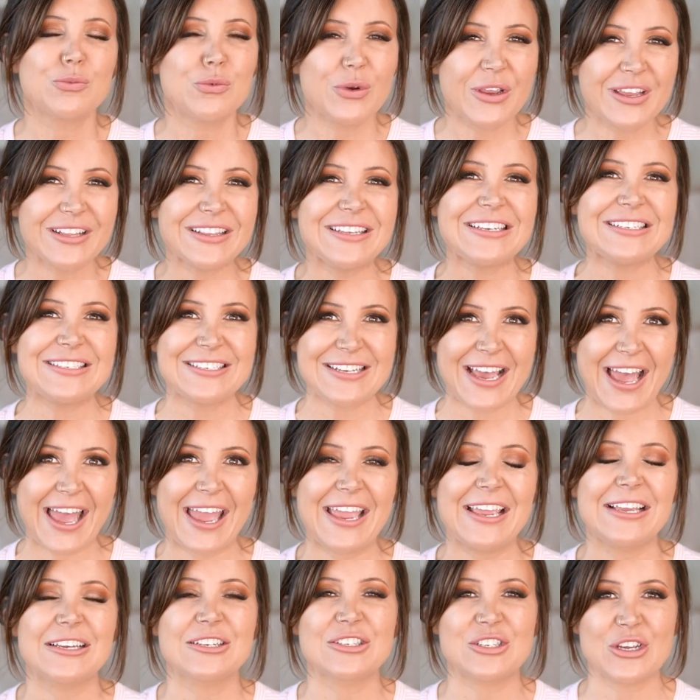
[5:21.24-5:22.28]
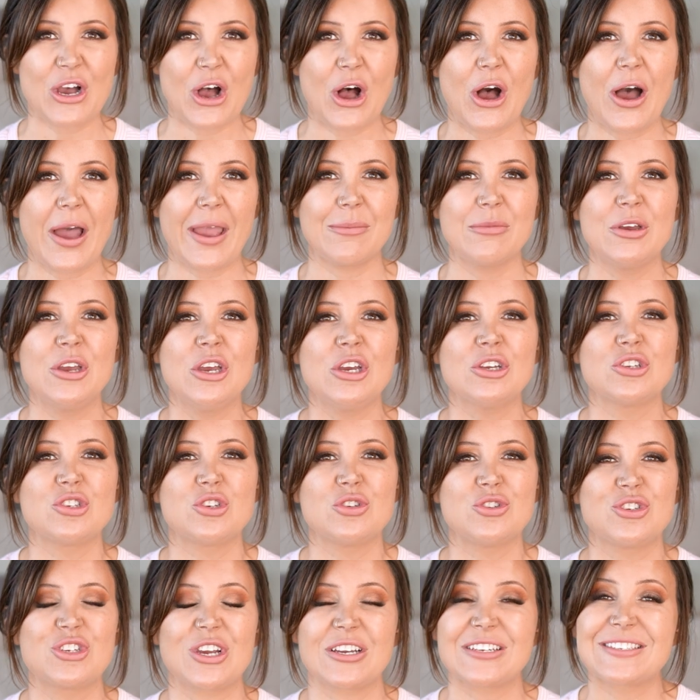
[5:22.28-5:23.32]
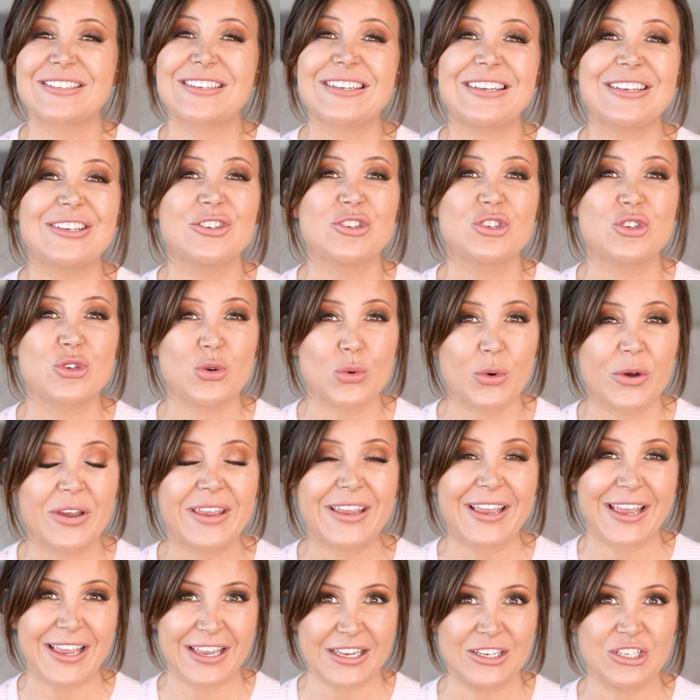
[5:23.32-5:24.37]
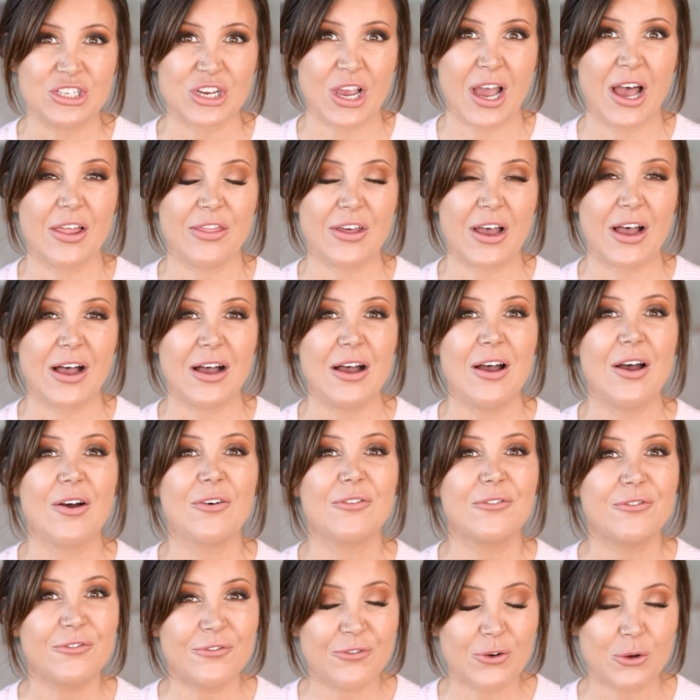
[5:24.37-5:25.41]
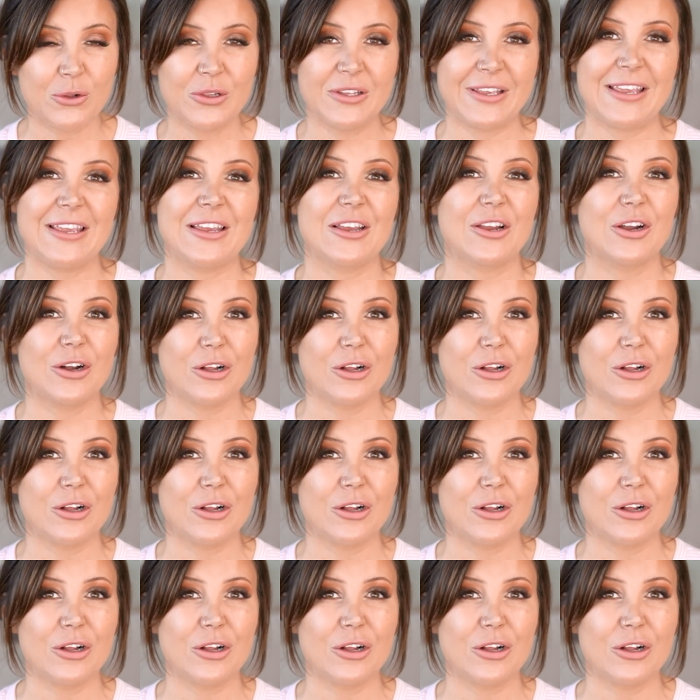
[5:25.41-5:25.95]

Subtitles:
Really take time to just enjoy each other fully